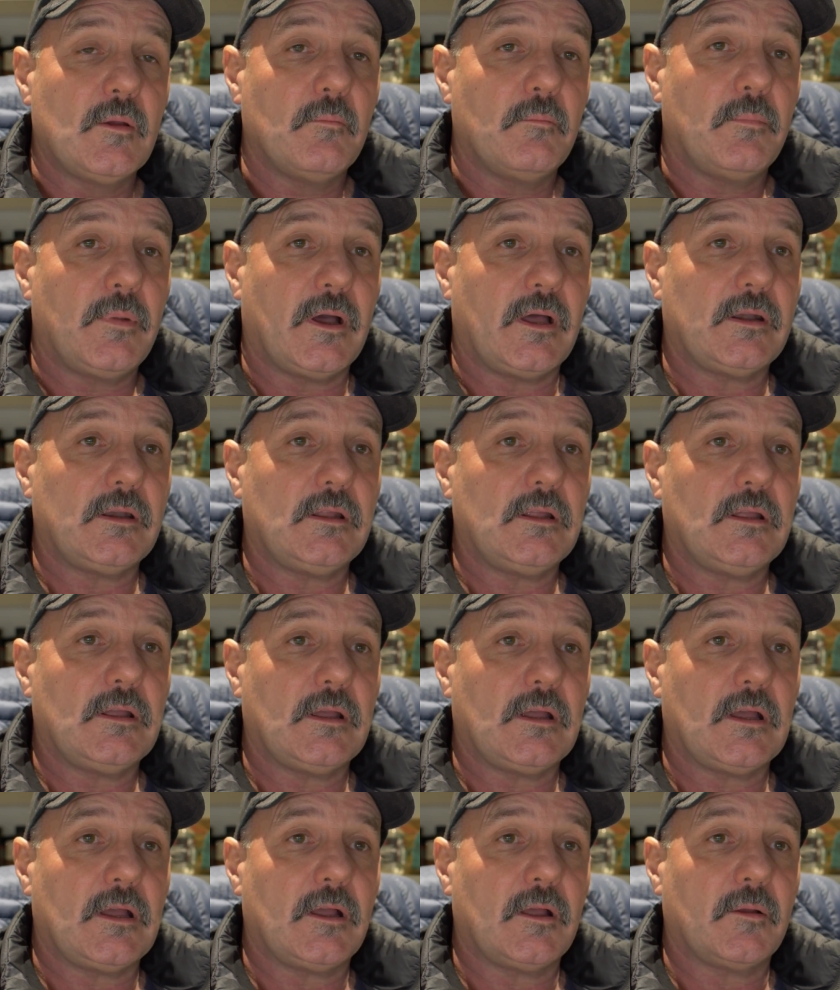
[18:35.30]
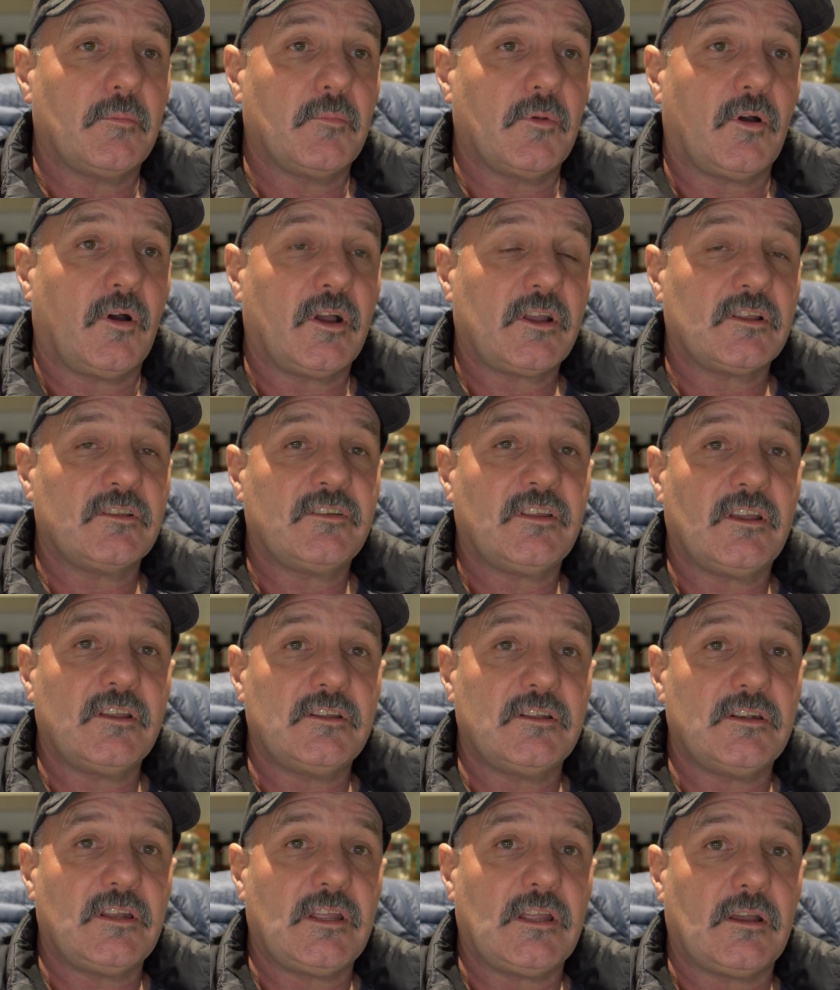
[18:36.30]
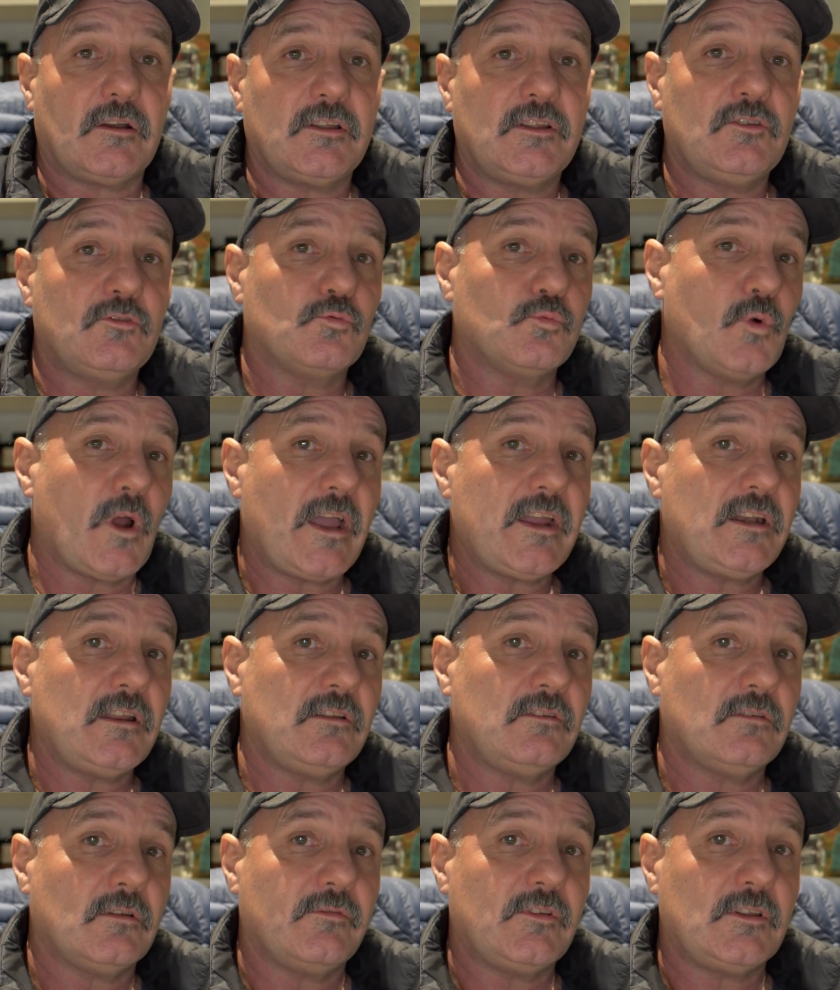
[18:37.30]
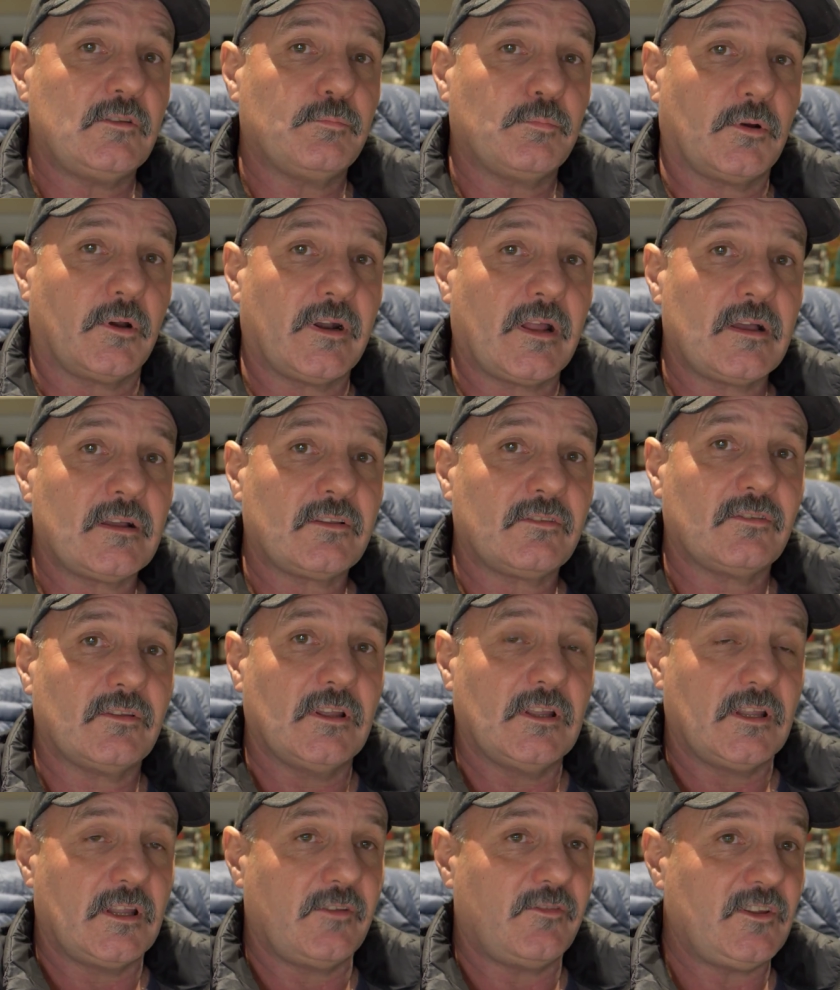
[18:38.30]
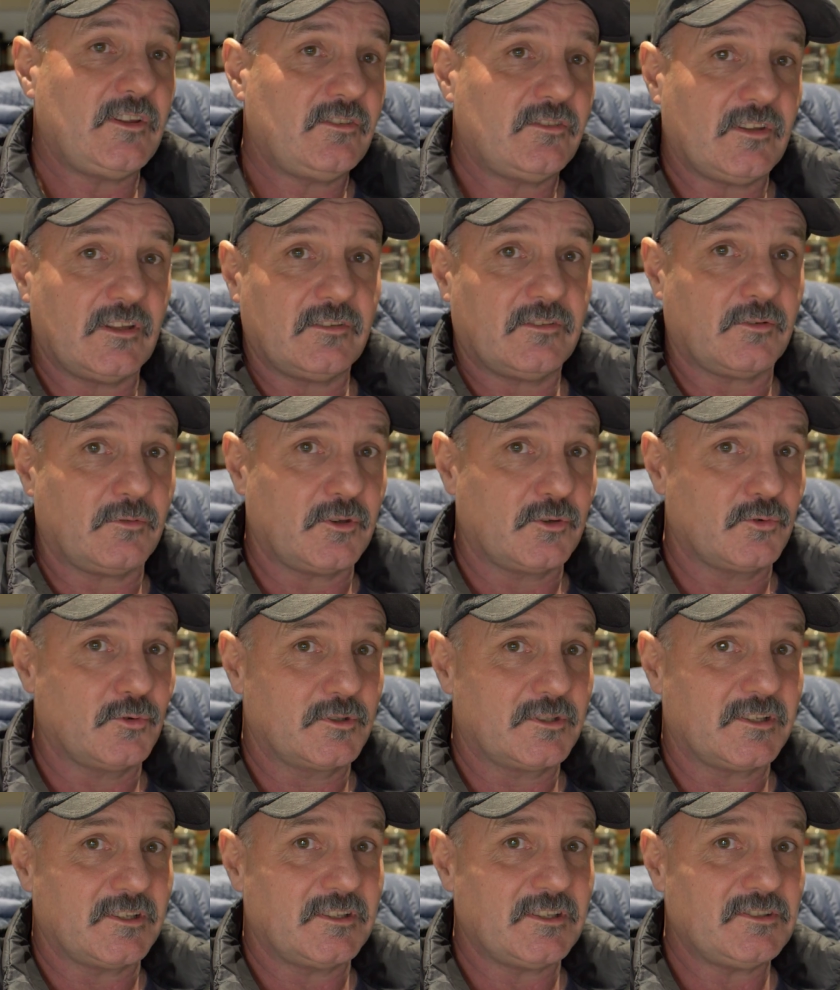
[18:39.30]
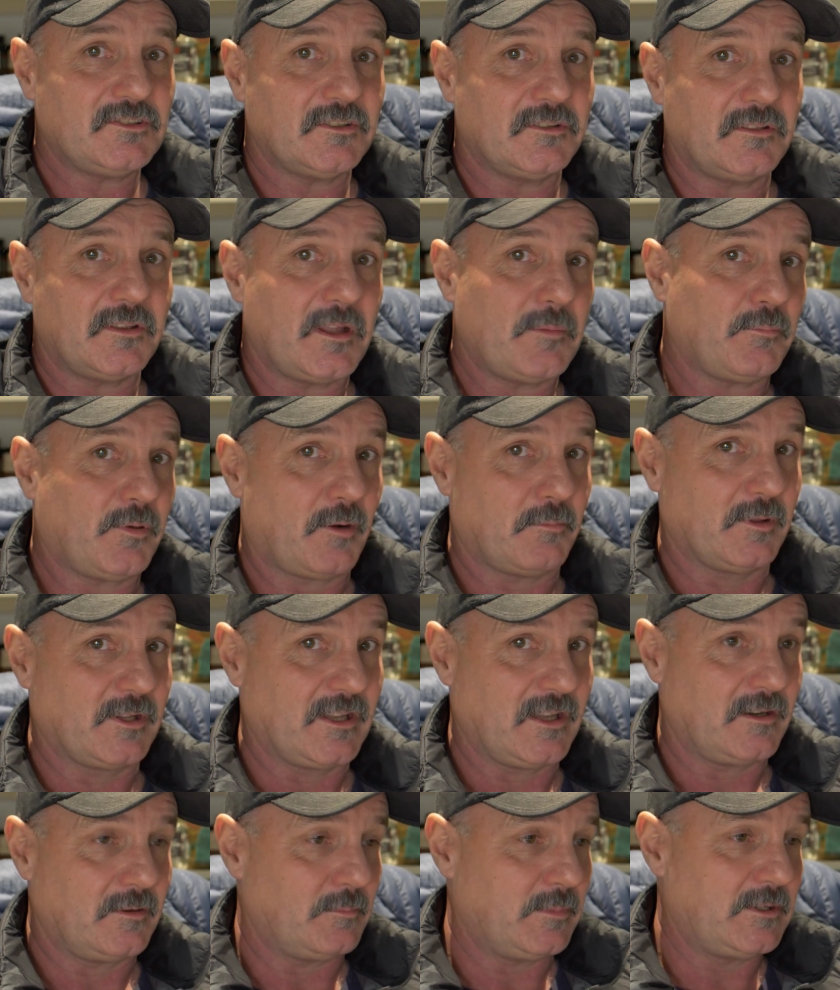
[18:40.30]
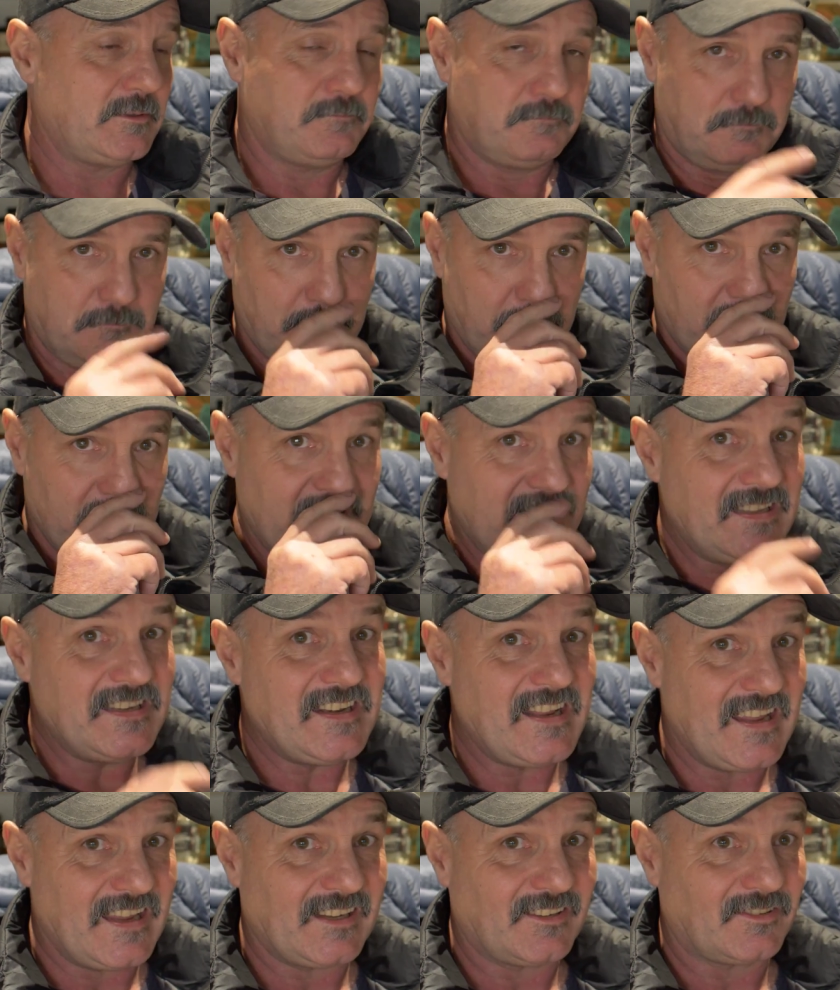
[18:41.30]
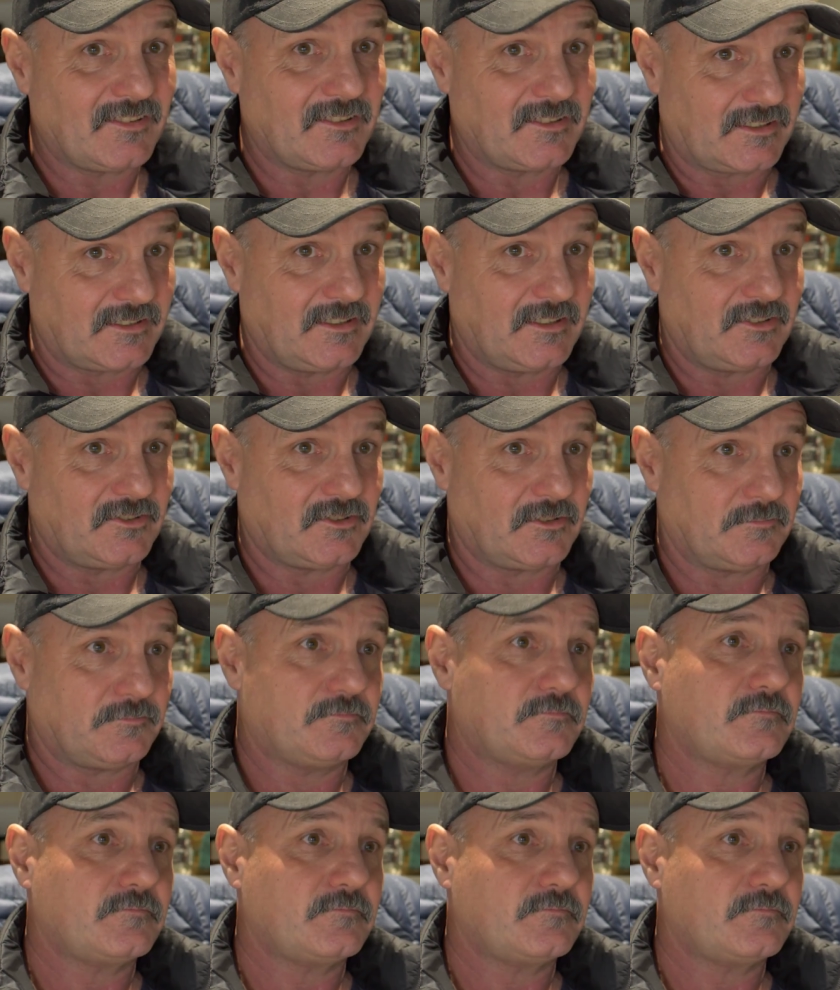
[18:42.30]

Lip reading: but I can tell you now, his ratings of his products, if he says they're in good condition, they're probably going to be in excellent condition.